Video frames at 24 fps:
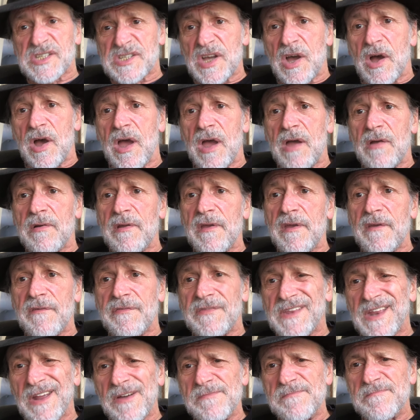sire, if
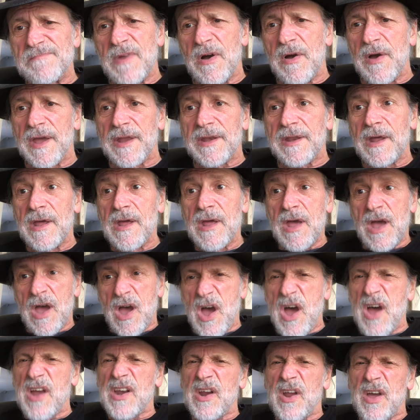you don't mind,
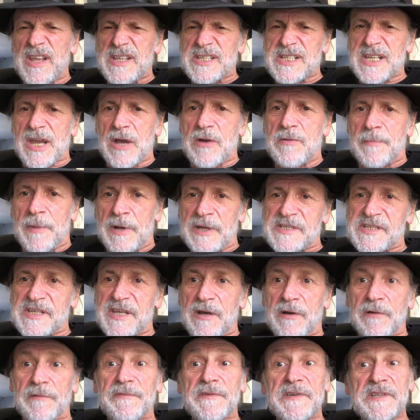I'd like to go
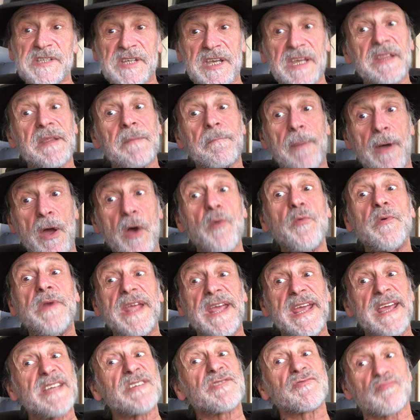myself. You see, the
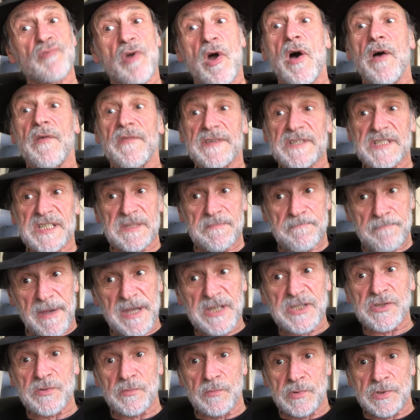pony is rather
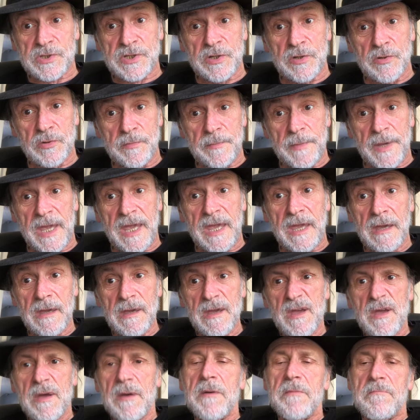special to me.
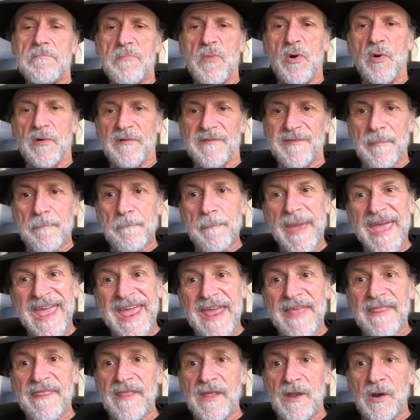More of a
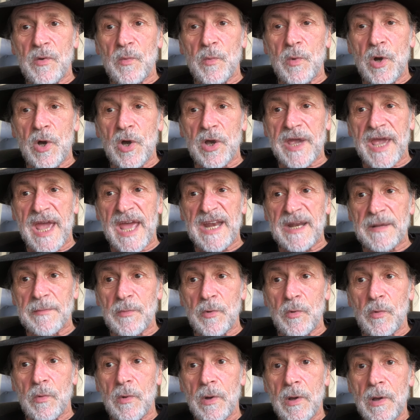pet than a work
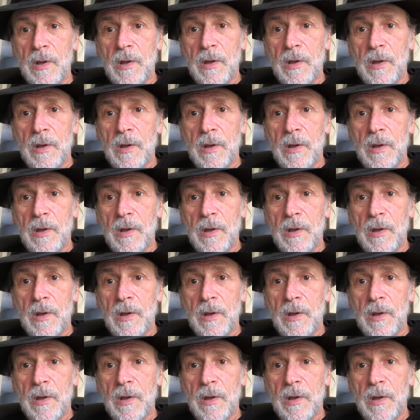animal."